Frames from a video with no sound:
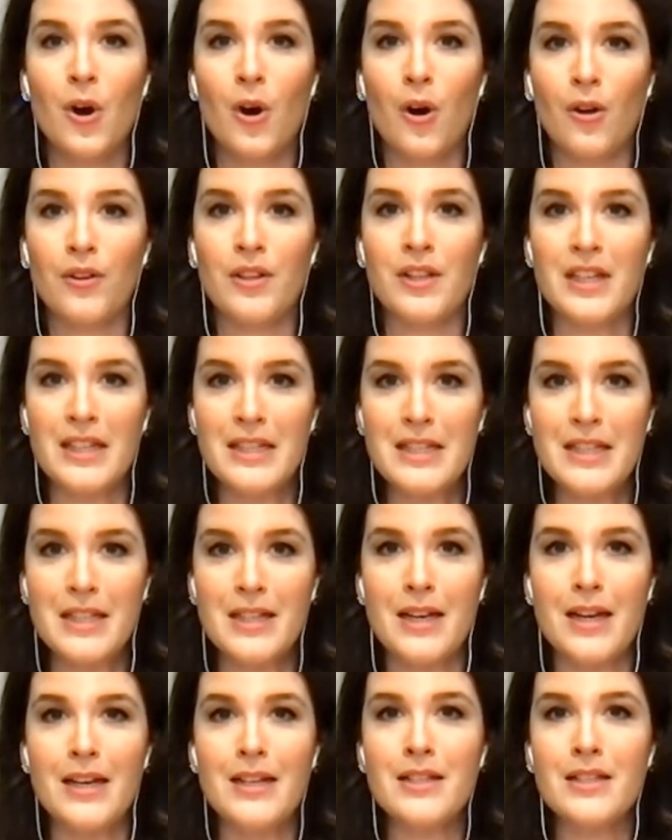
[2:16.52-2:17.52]
on the
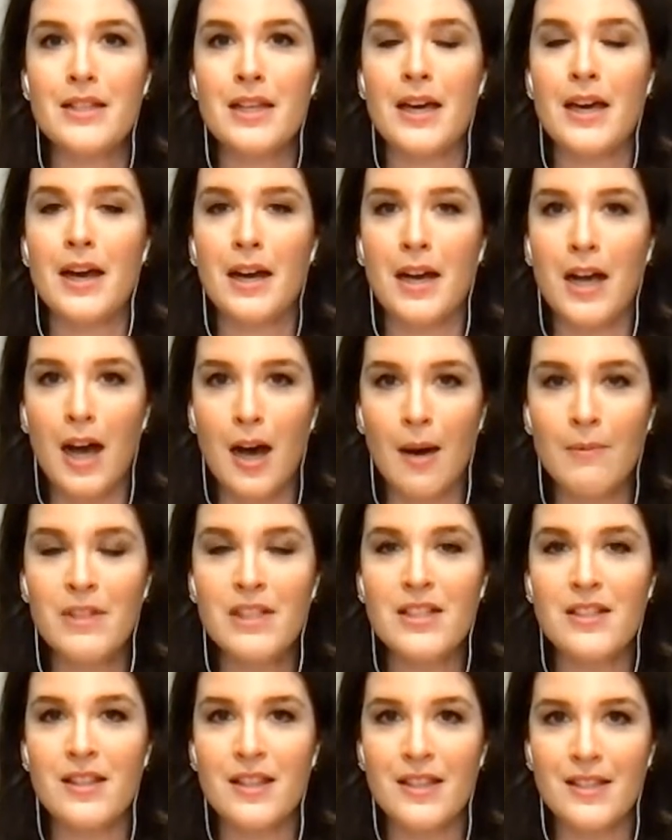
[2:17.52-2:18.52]
internet. They are coming
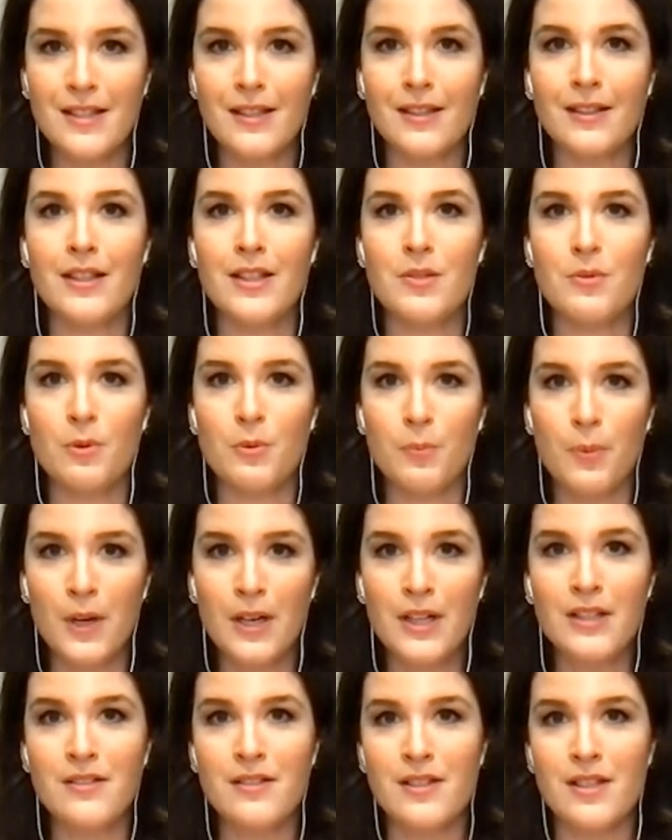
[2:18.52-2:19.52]
to these clinics with
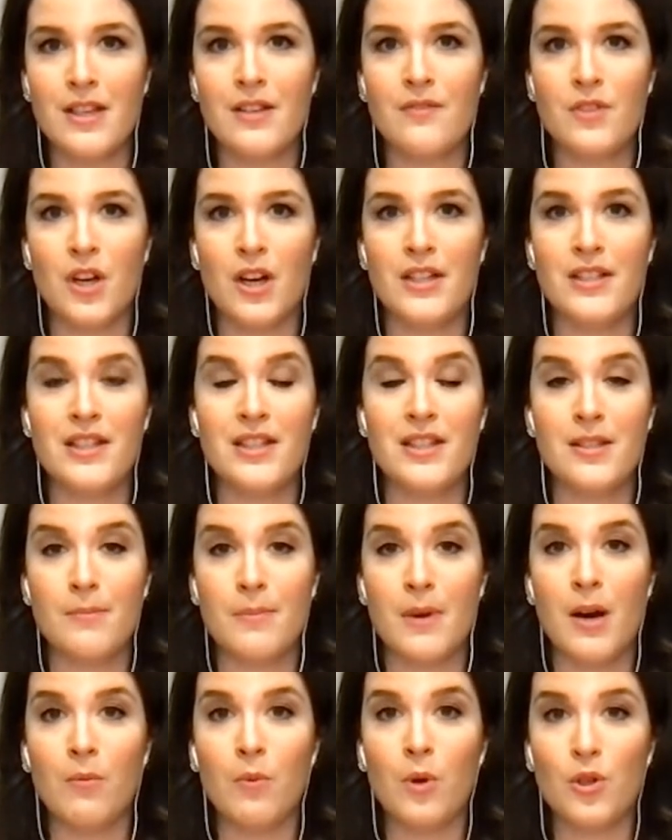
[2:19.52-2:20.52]
preconceived ideas
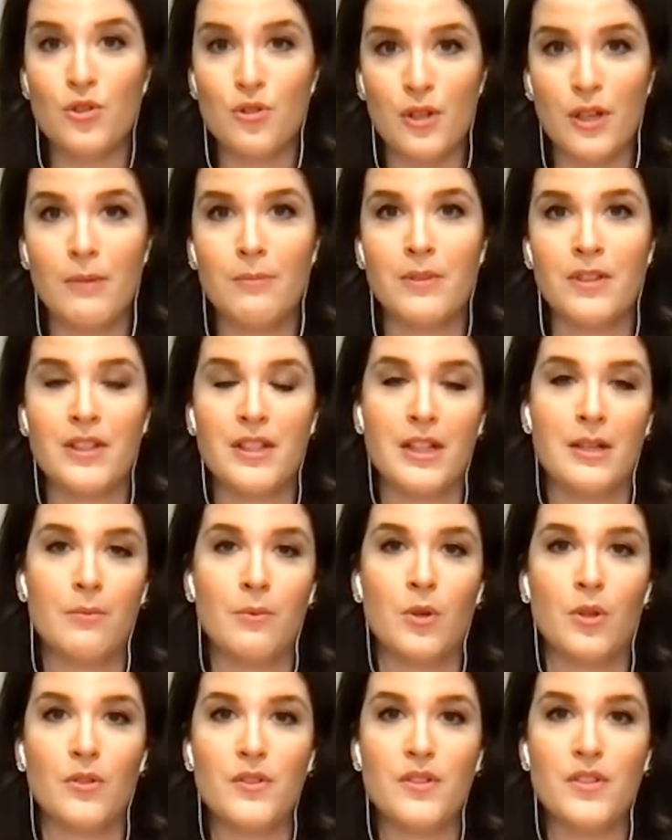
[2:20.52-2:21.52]
about what treatment they
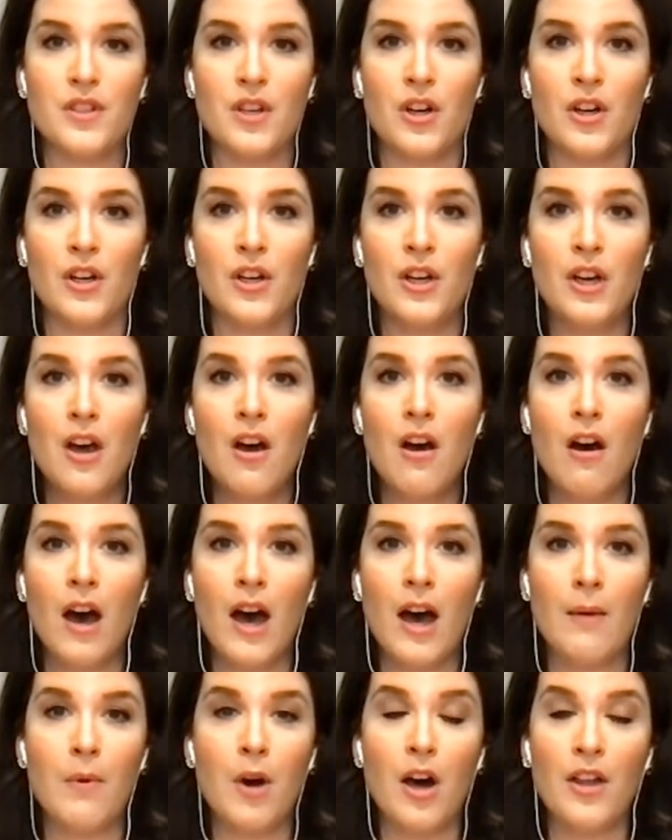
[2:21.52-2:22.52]
want. So
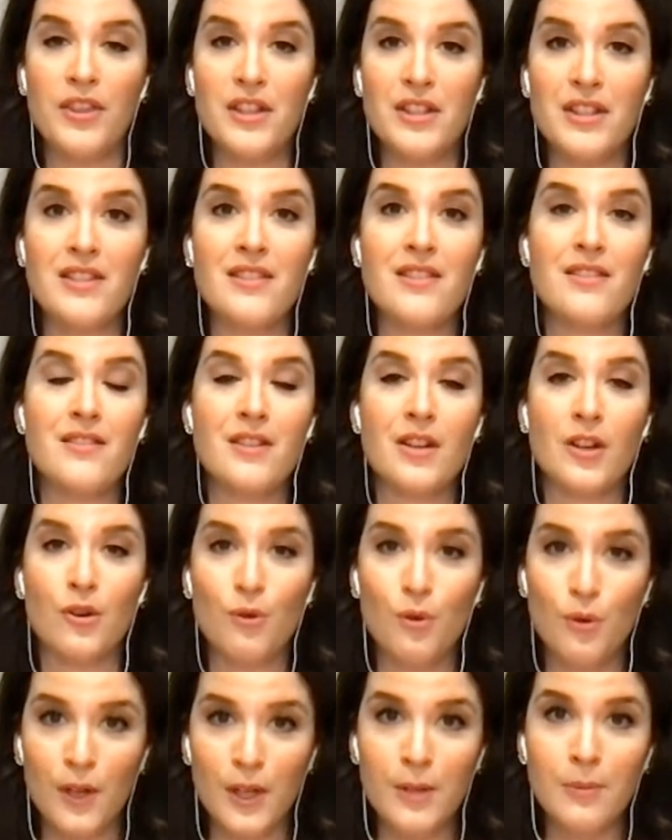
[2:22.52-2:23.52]
I think this is an
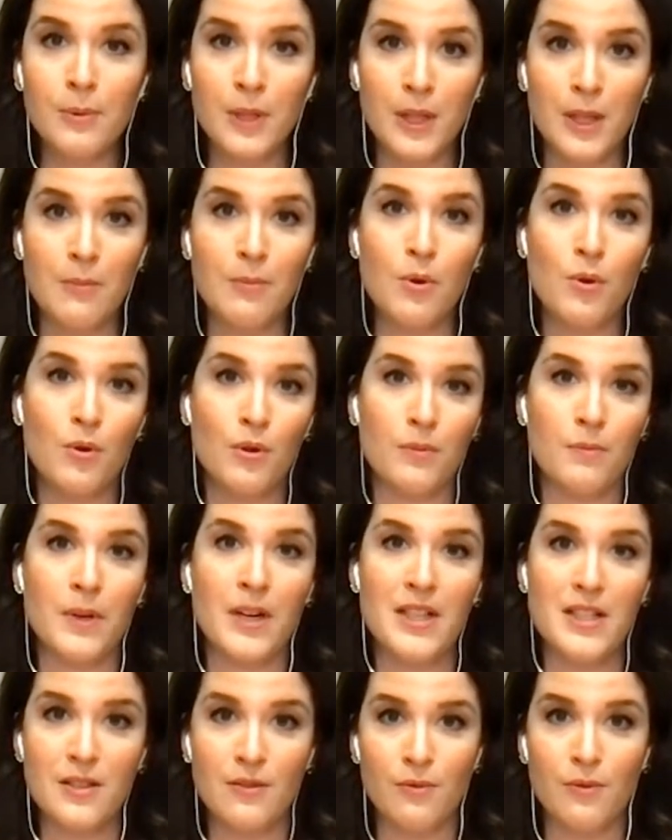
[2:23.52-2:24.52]
incredibly important
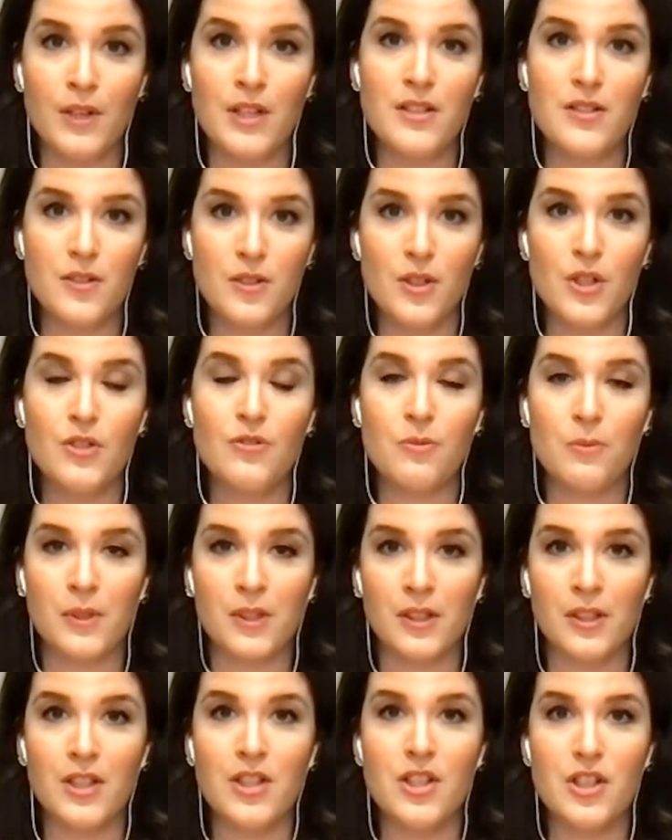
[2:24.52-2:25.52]
piece of research from
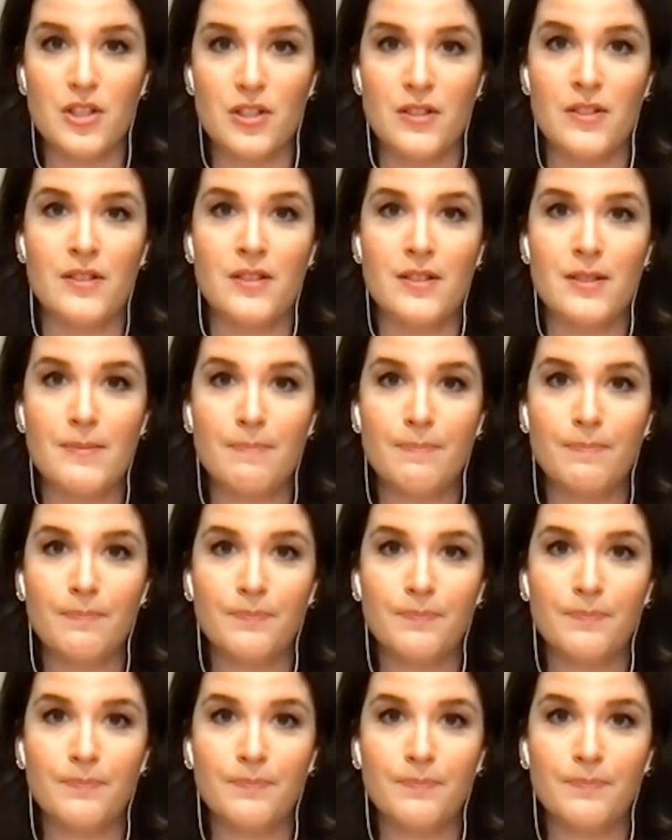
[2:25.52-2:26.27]
clinicians.